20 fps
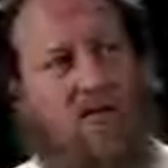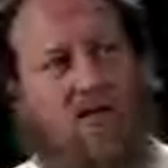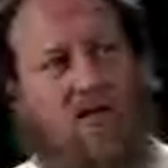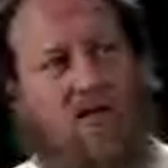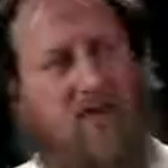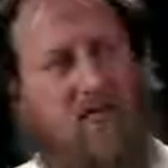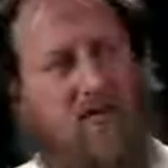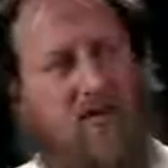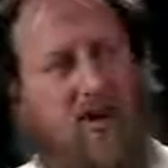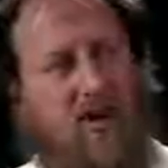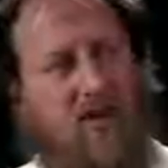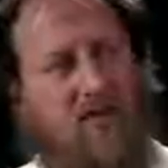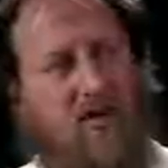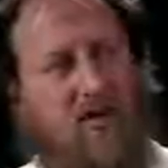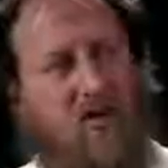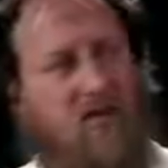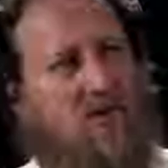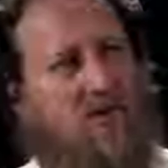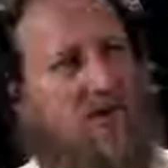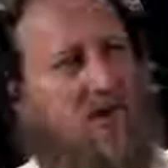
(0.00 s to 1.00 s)
the Prophet
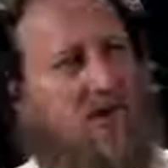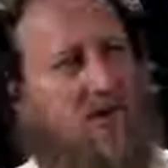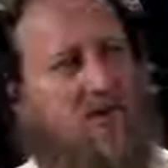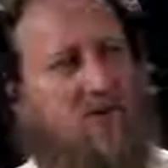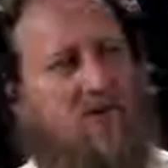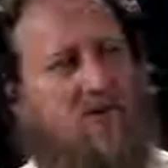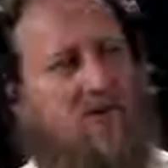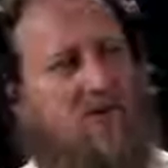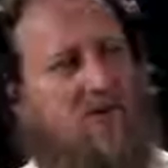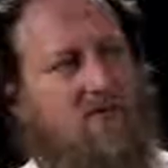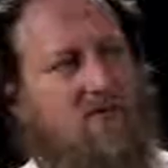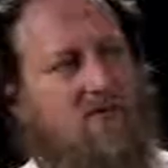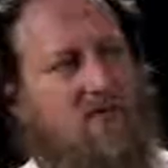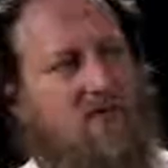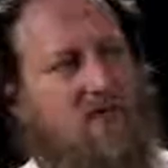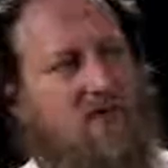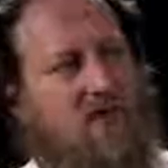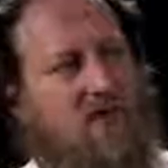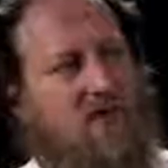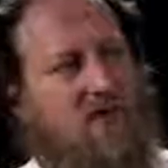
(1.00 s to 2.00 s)
Muhammad could have,
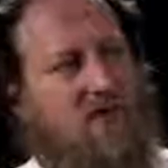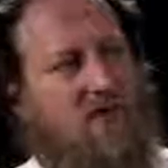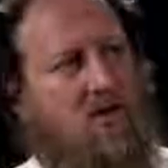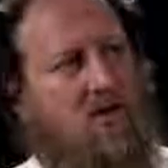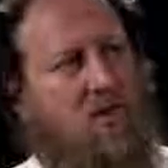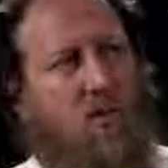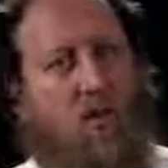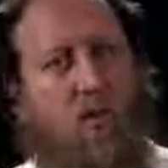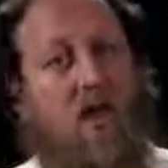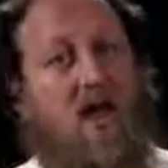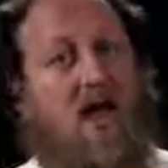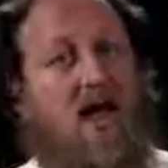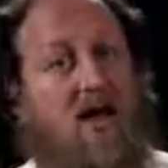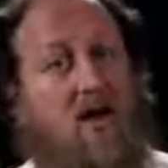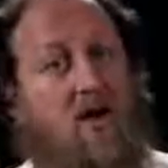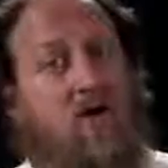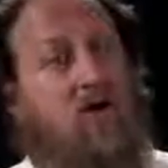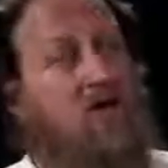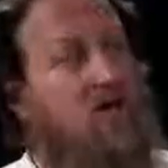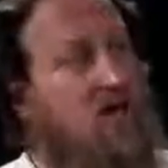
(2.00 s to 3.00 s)

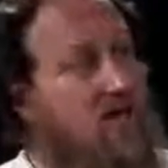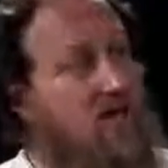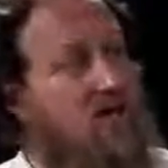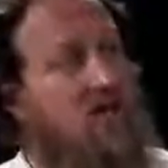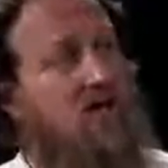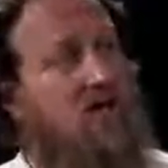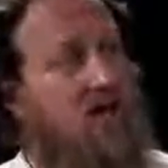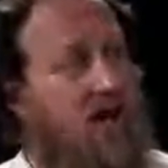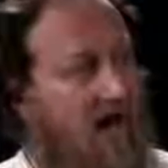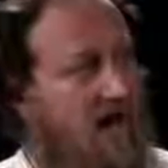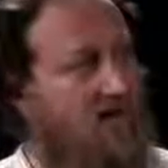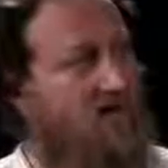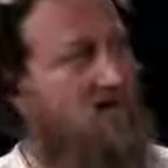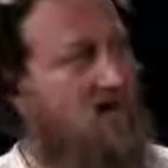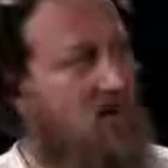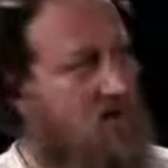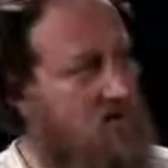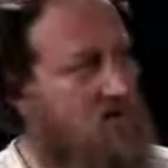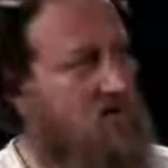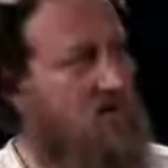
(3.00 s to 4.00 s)
where could he
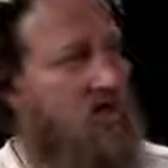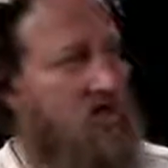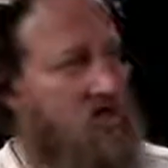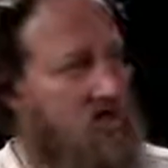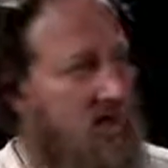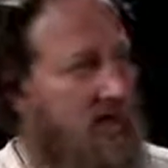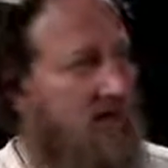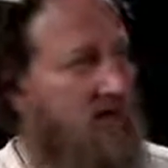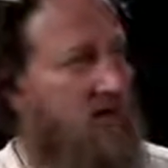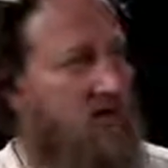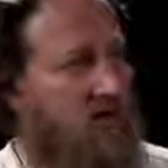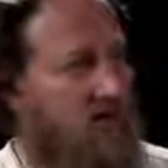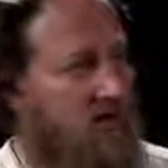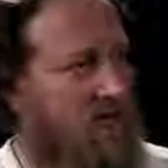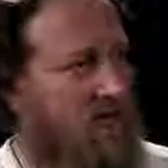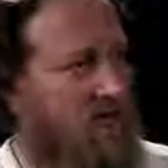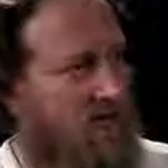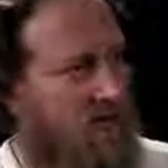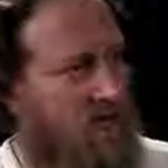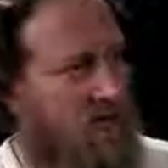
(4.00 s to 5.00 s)
have got such
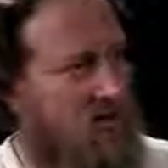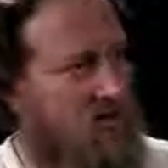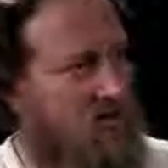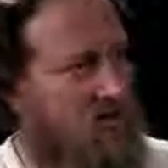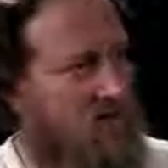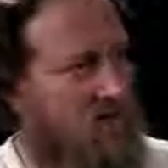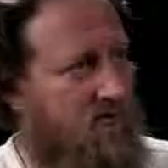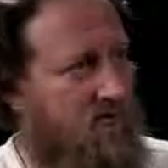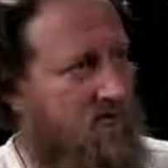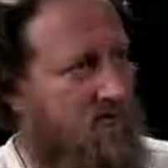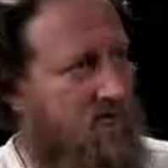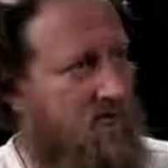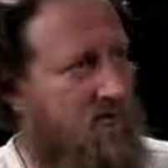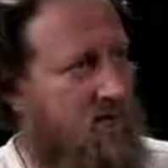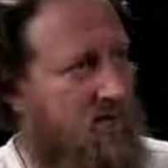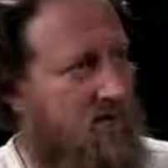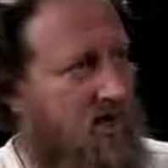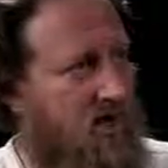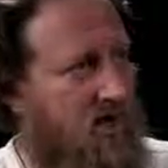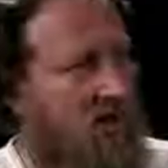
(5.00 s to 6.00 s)
accurate information from?
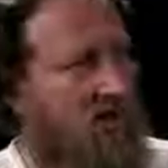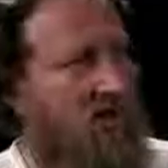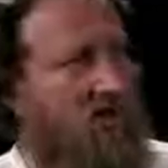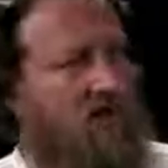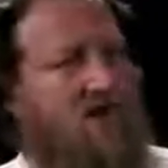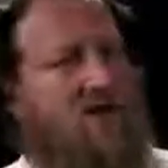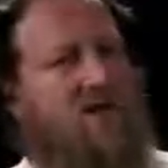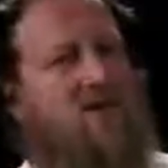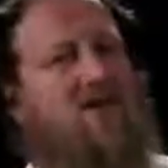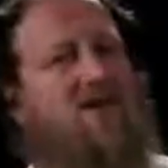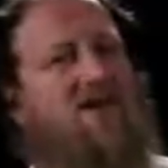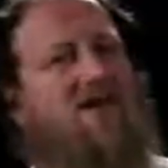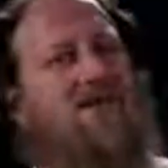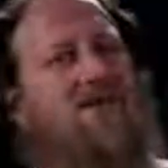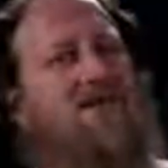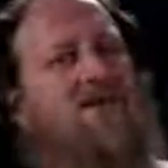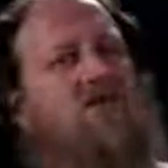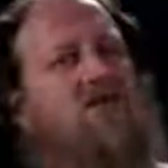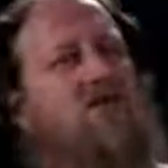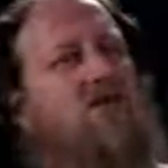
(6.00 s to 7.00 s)
Sure. These
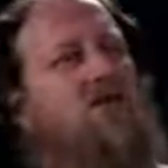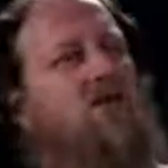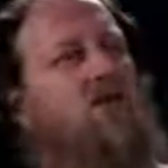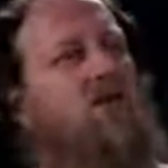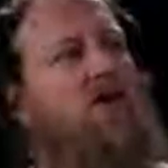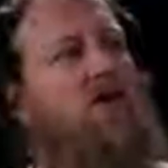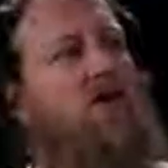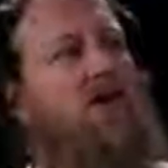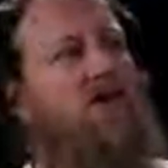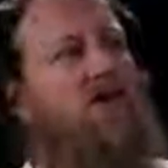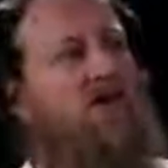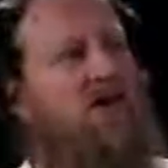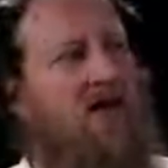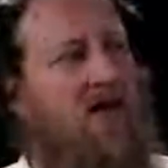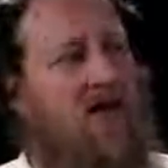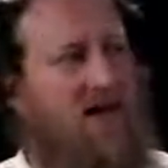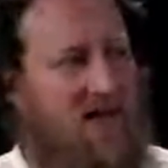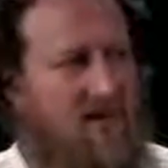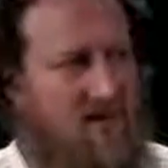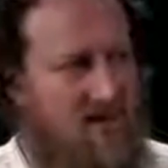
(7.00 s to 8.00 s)
ideas did not even
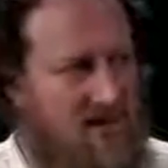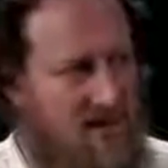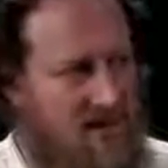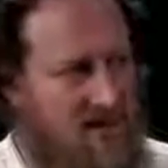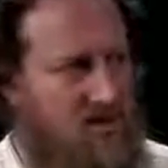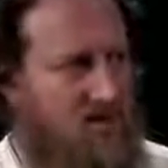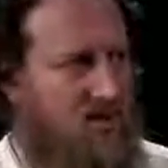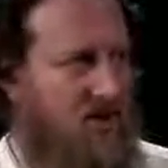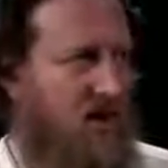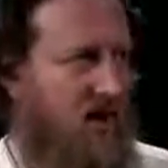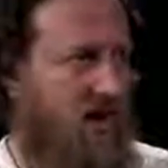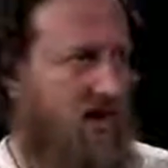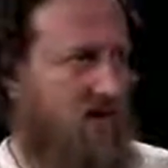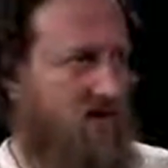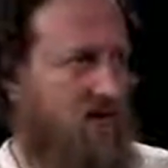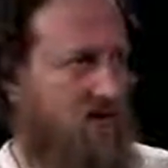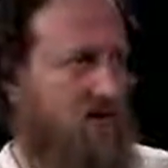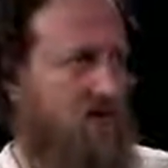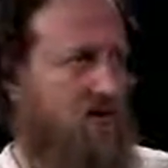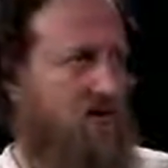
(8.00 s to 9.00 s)
exist
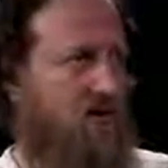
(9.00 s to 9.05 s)
then.